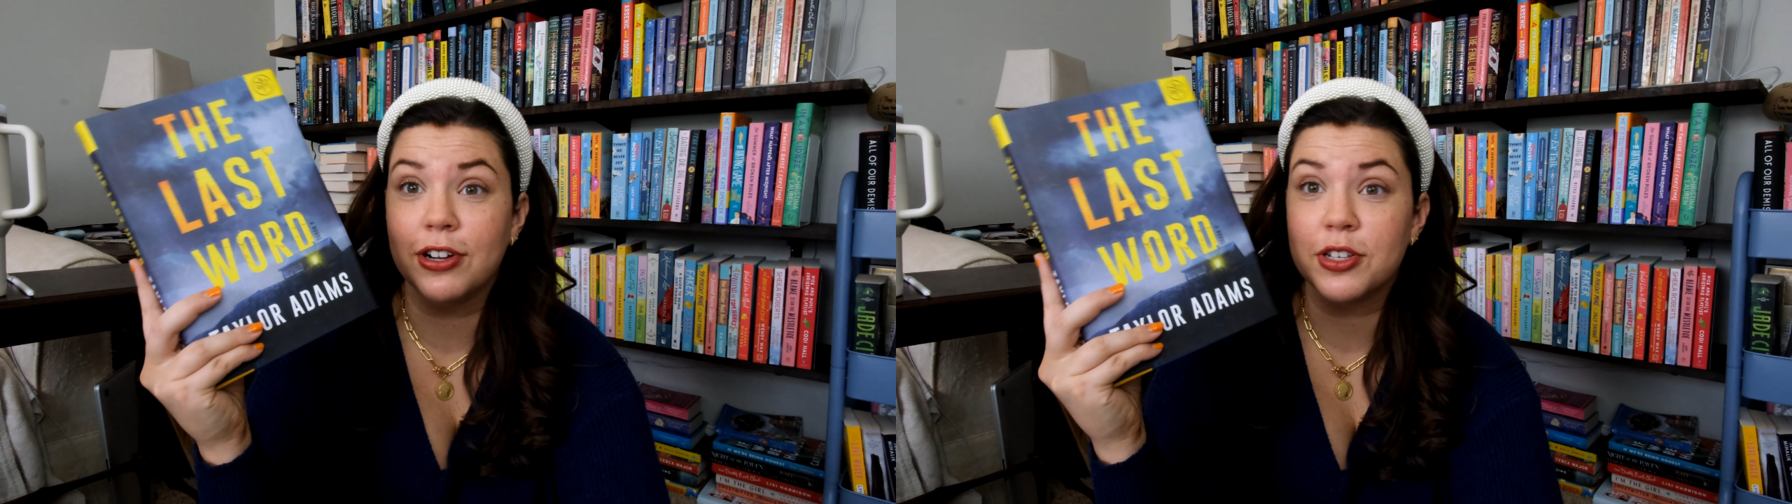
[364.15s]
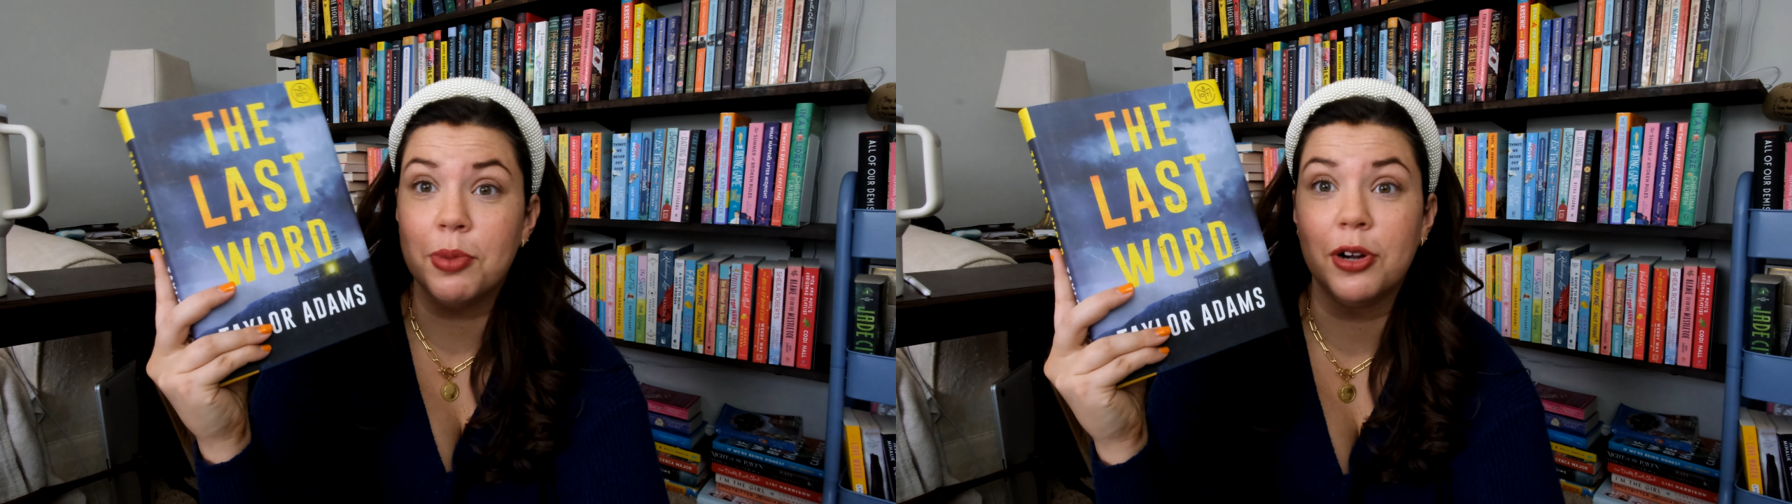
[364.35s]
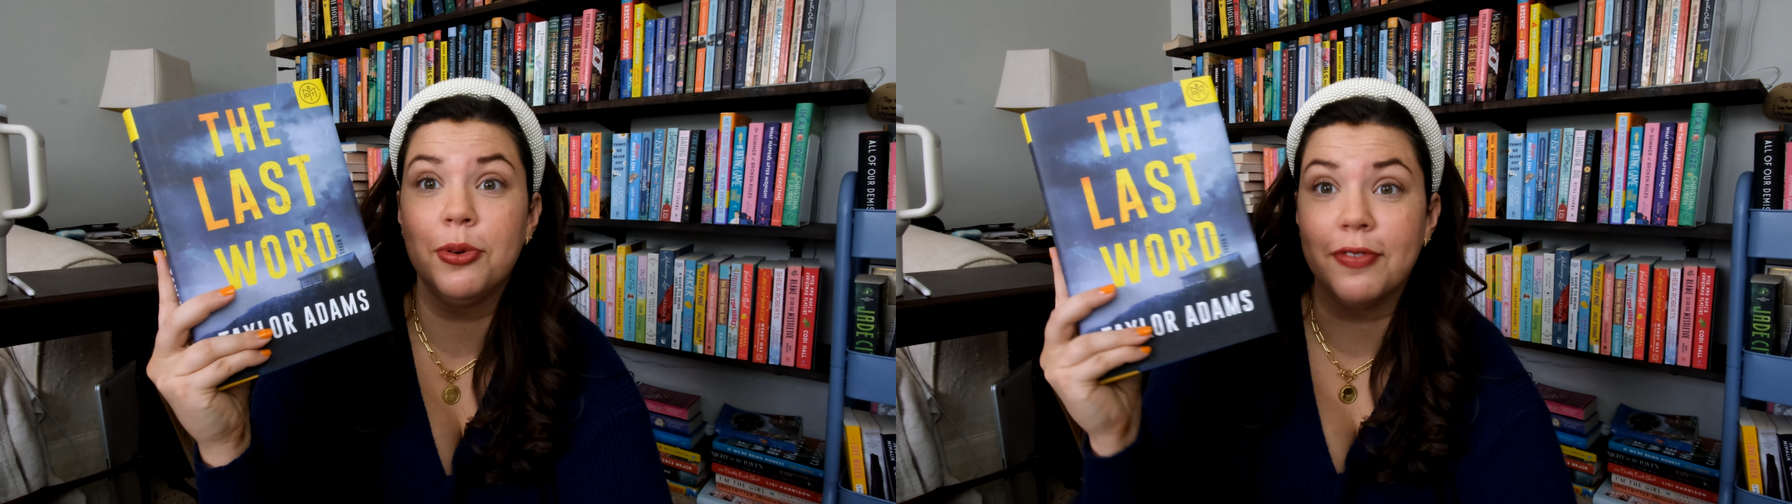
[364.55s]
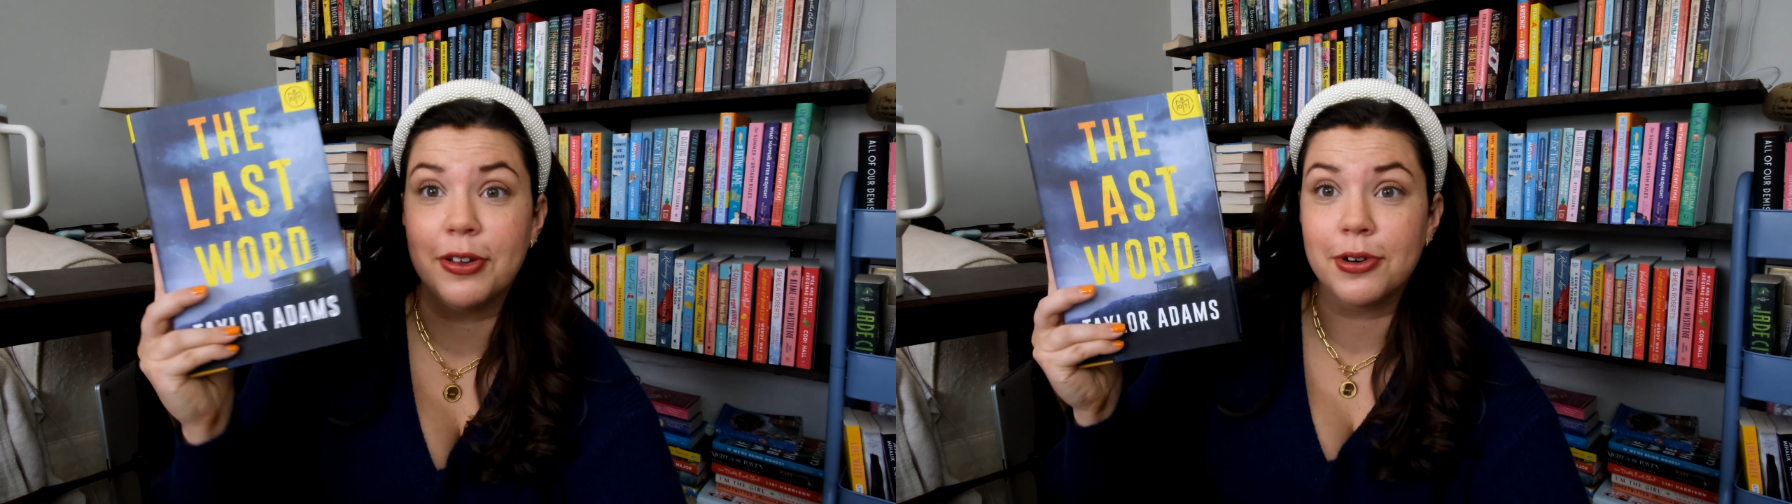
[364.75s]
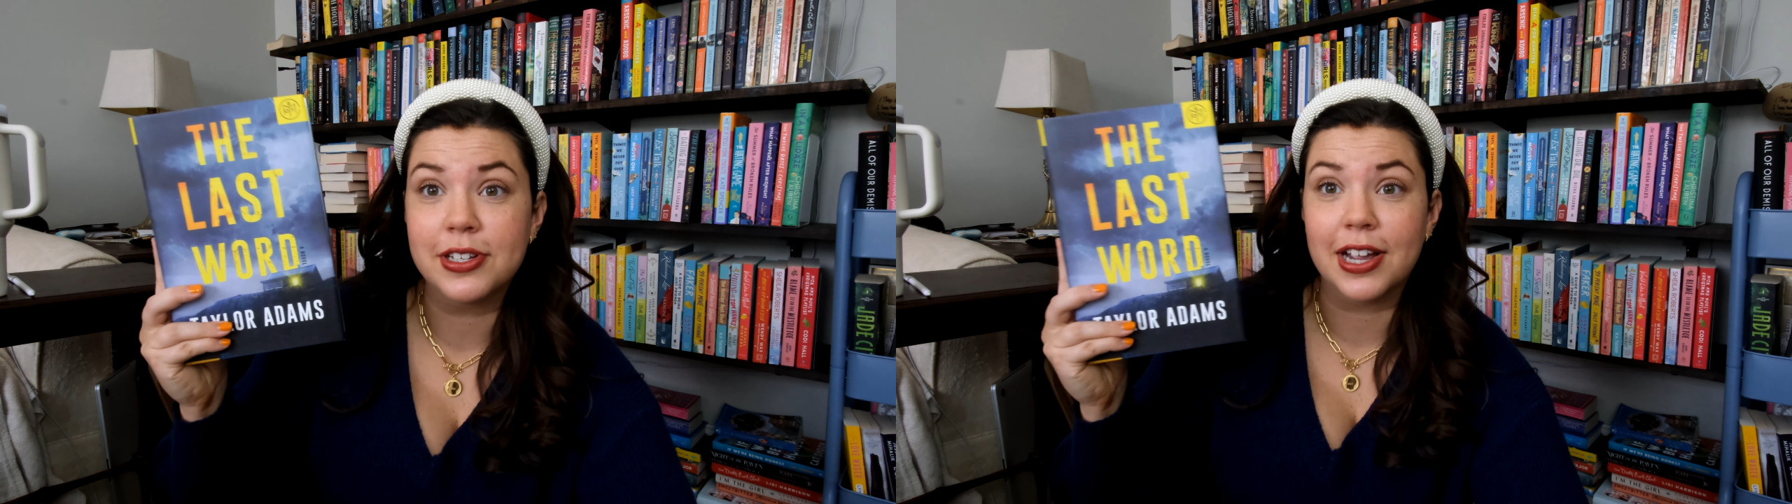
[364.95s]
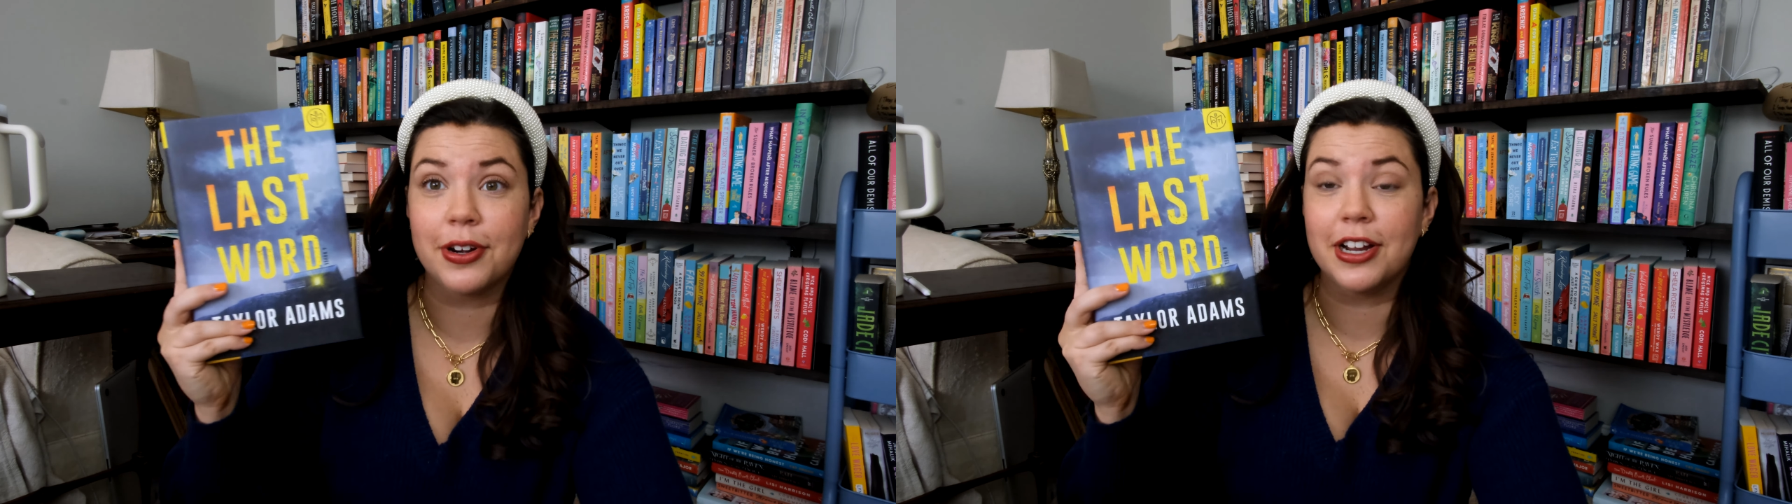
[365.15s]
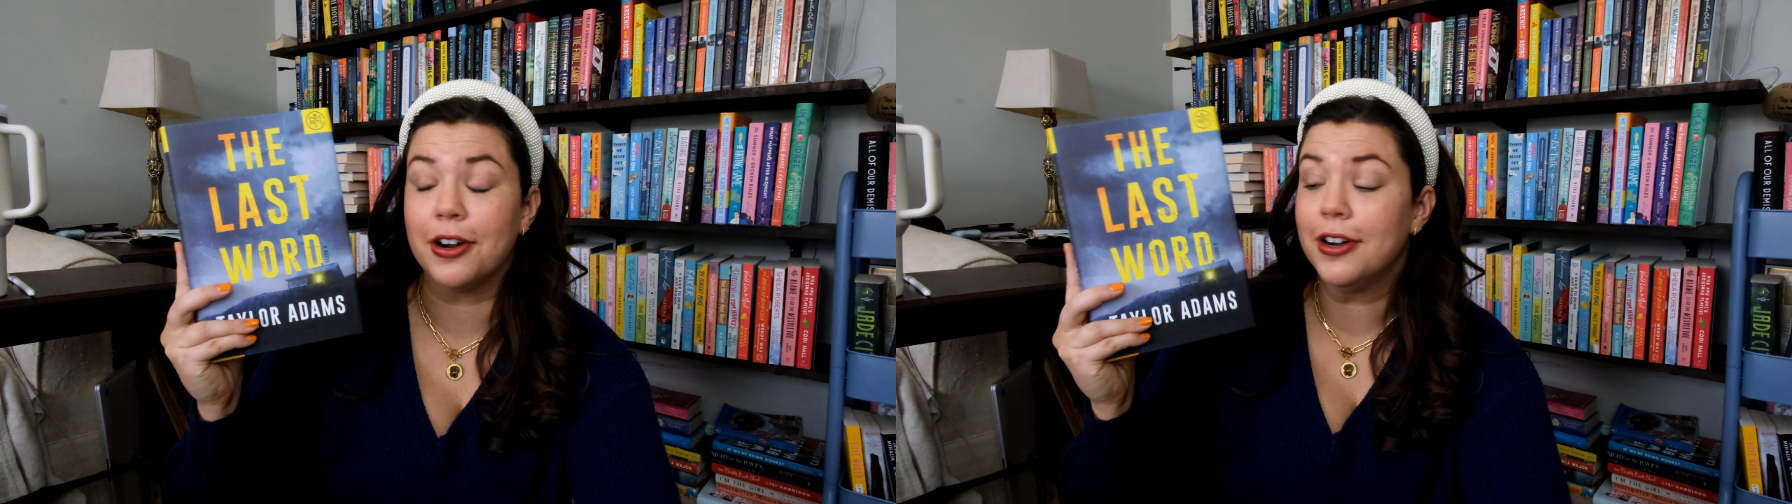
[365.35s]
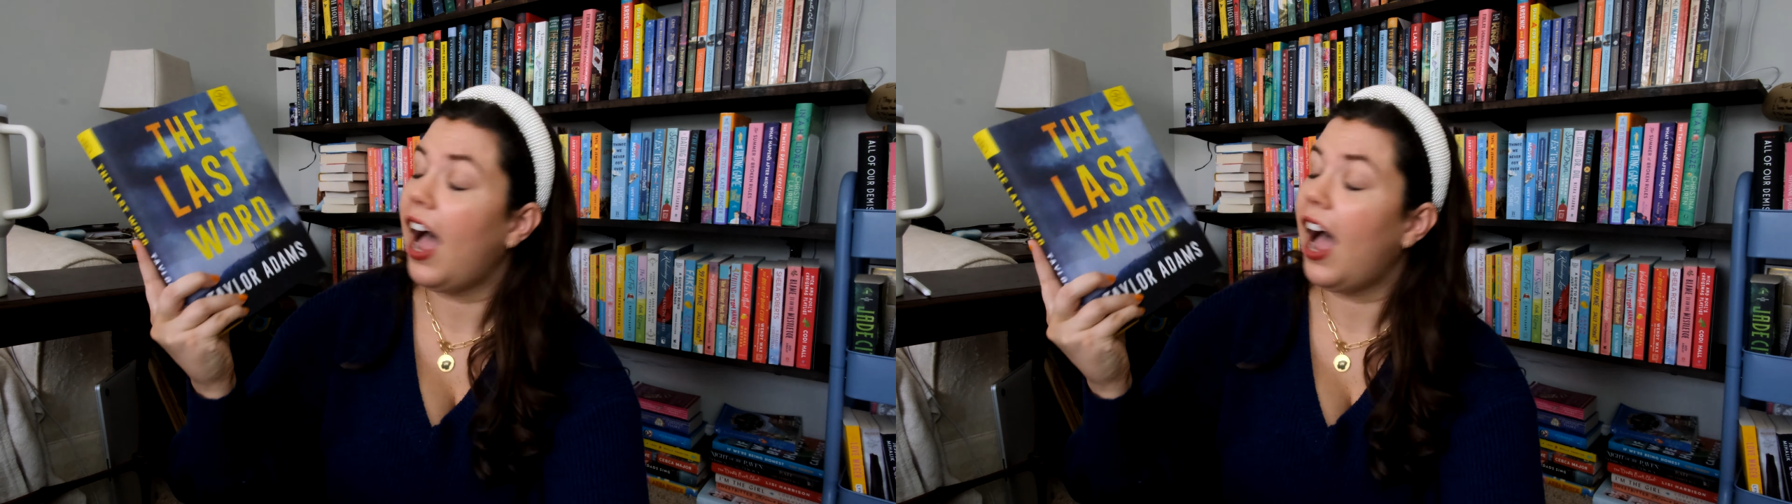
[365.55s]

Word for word: us book reviewers out here.